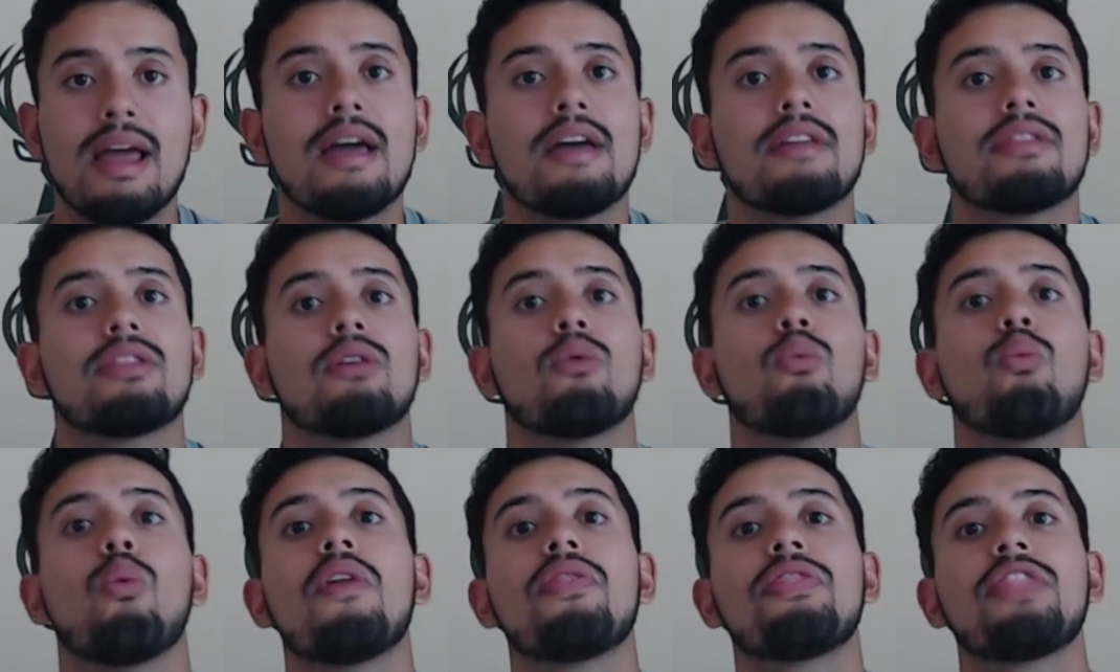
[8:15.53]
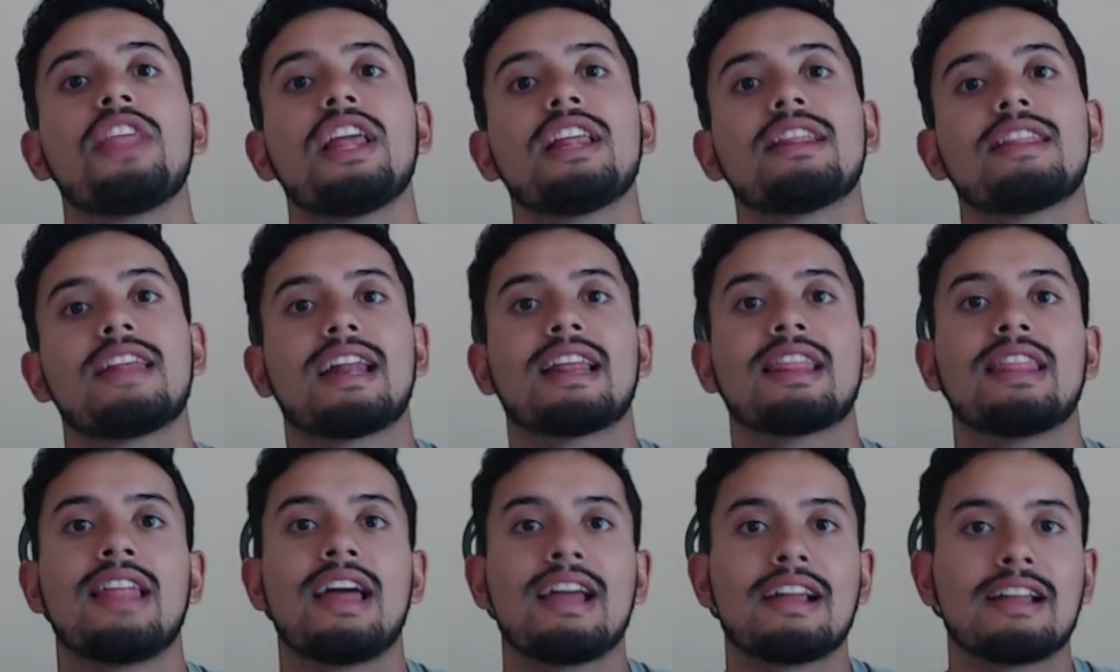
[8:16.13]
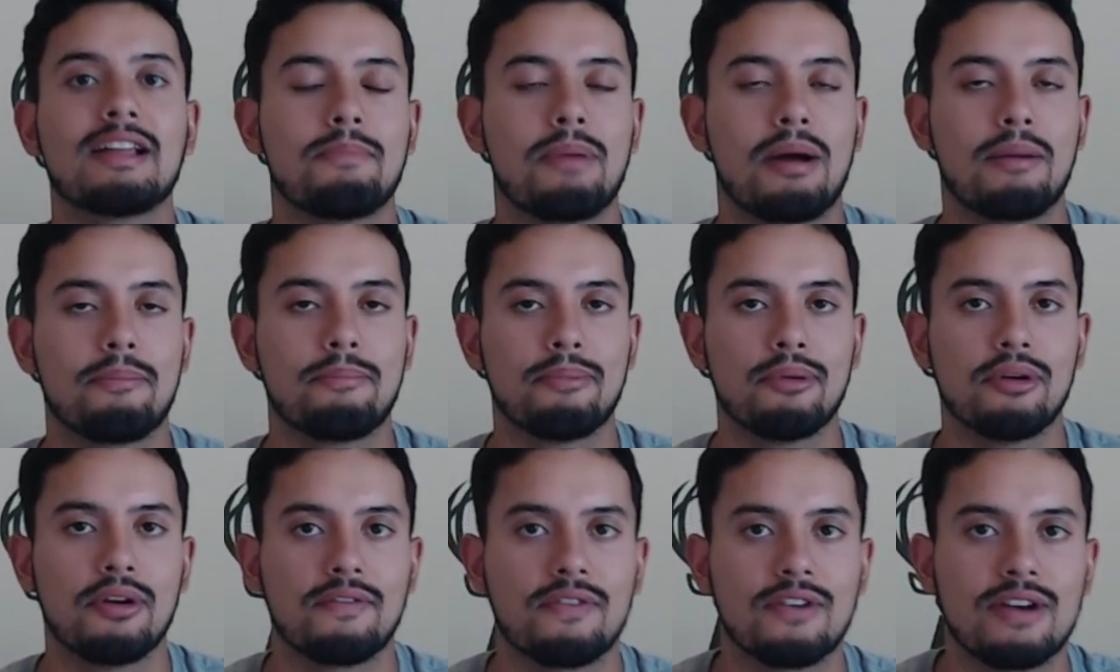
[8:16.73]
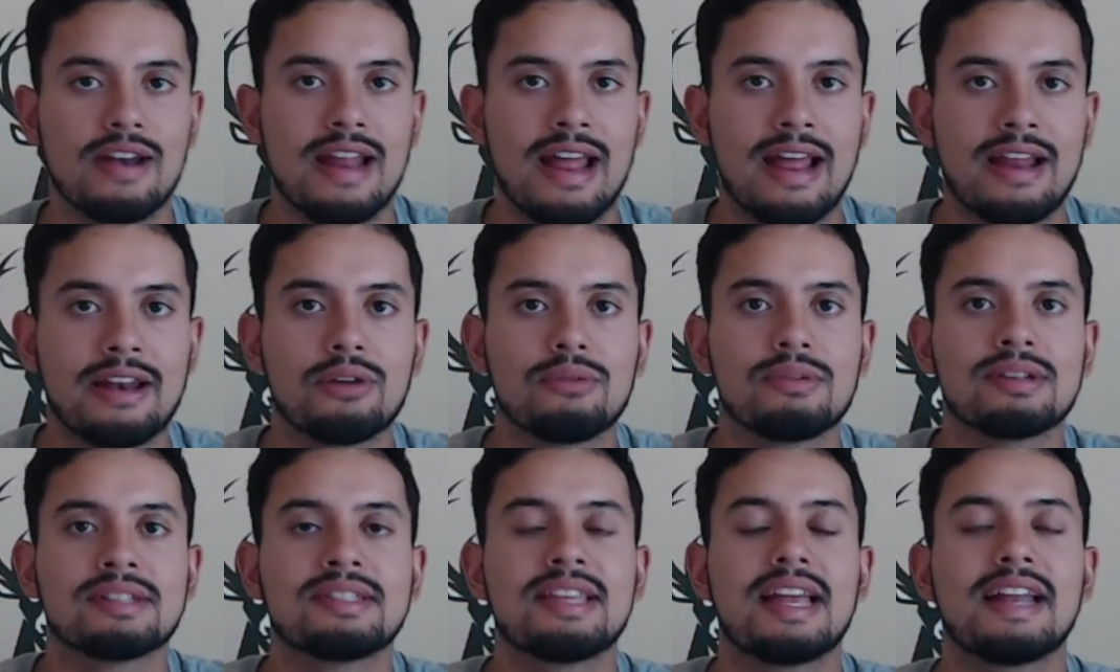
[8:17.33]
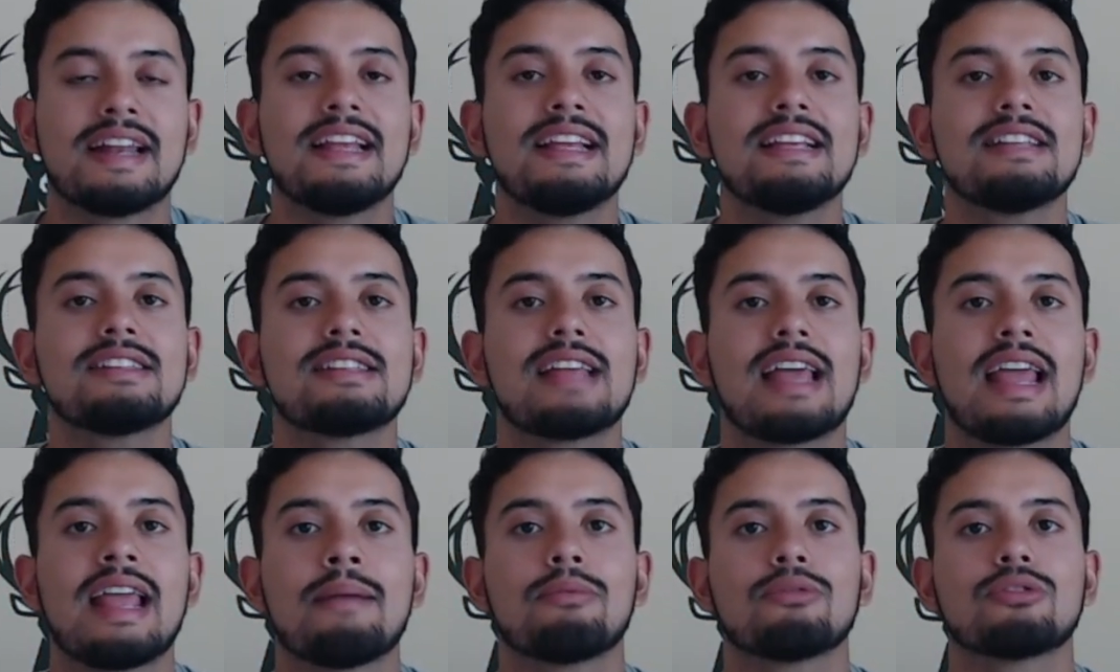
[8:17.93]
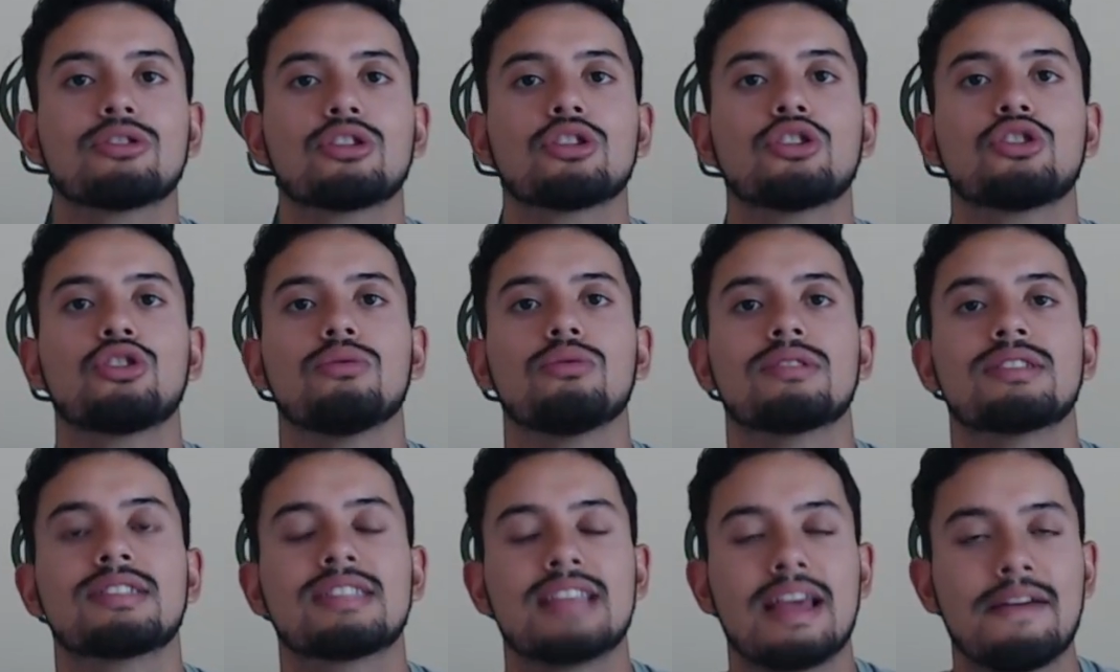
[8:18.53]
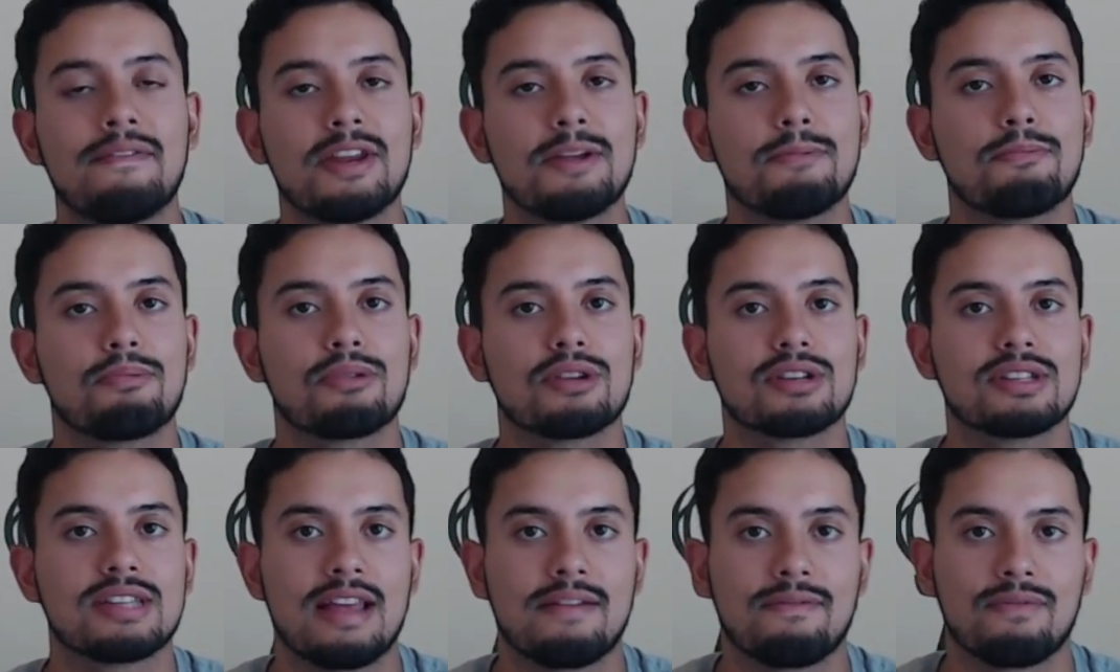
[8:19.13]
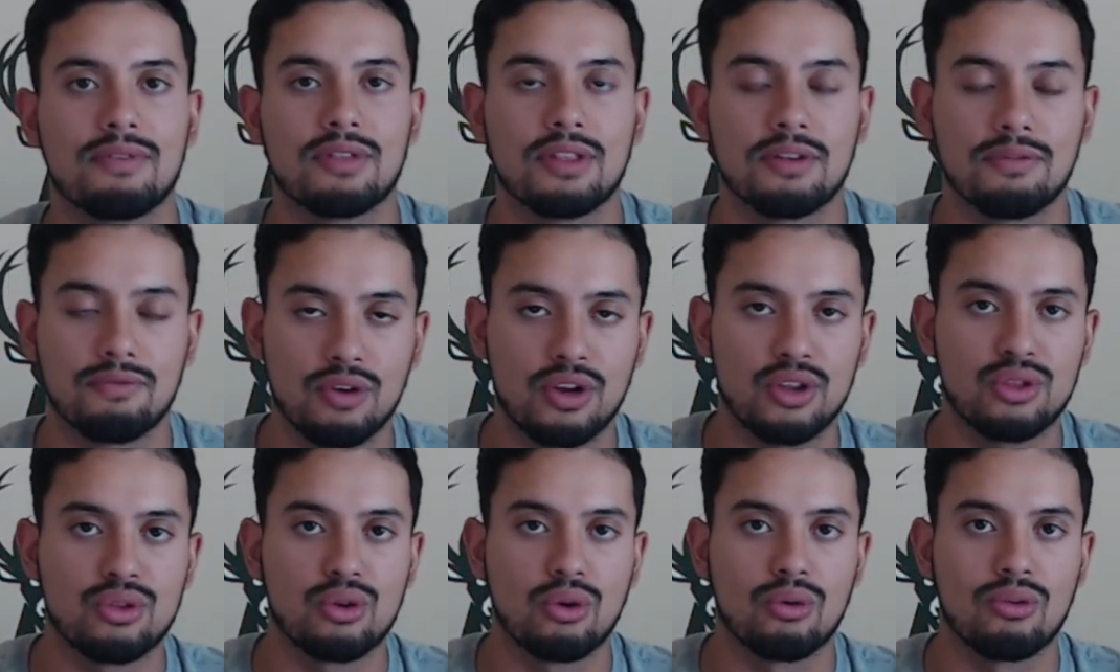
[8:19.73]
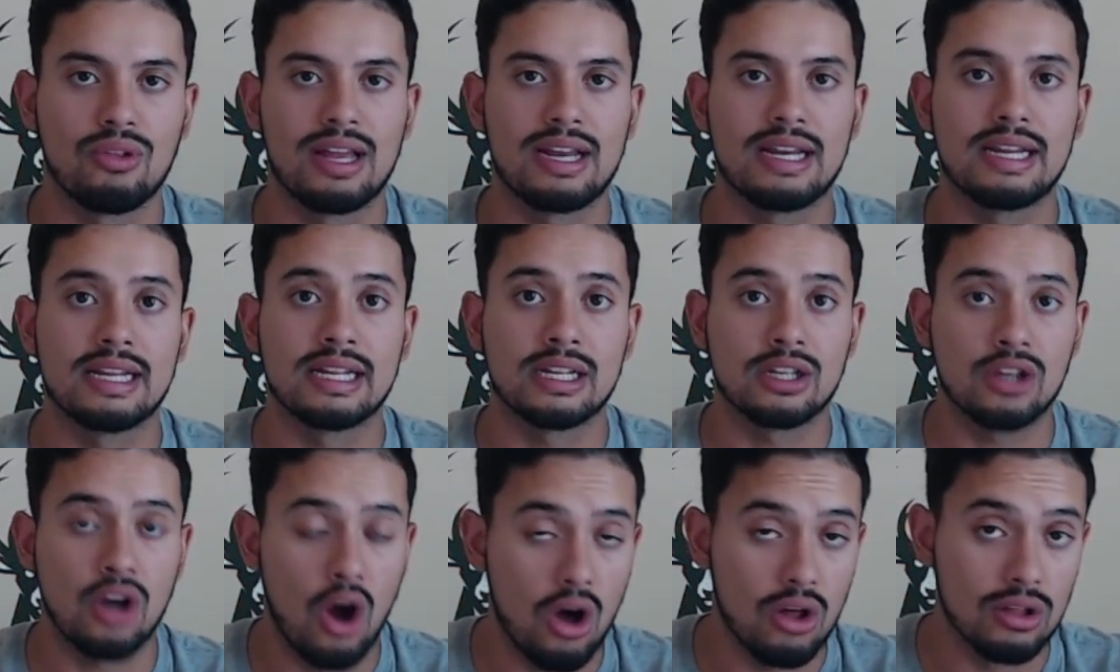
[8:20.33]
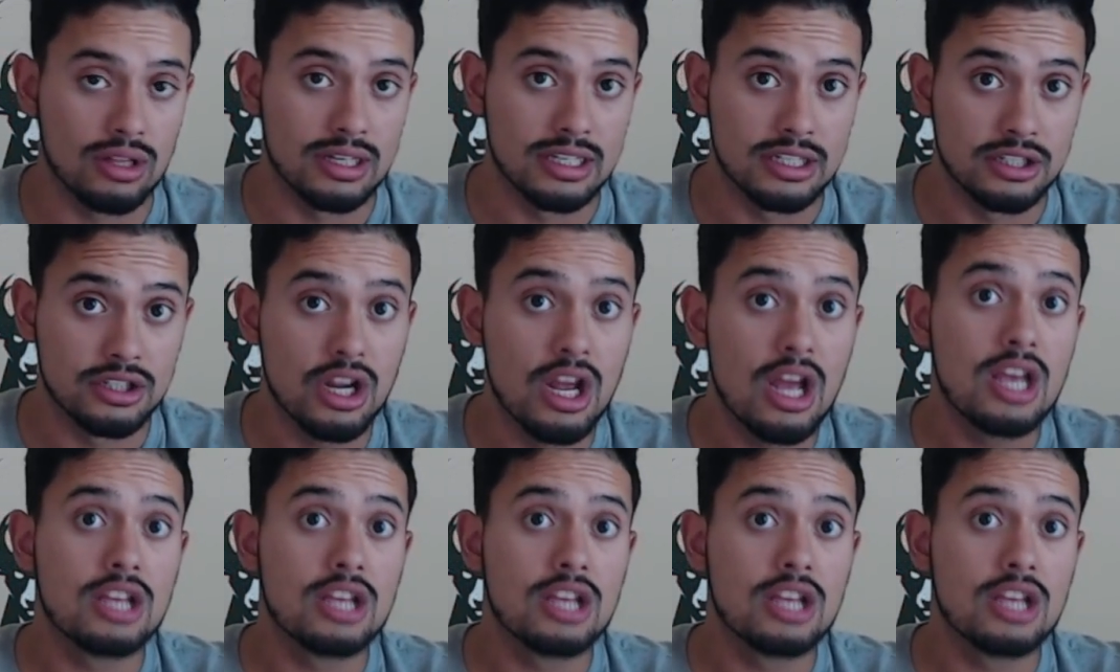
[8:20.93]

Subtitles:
the one thing that I like about Bruno Fernando is that he's able to shoot 70% from the free throw line in college.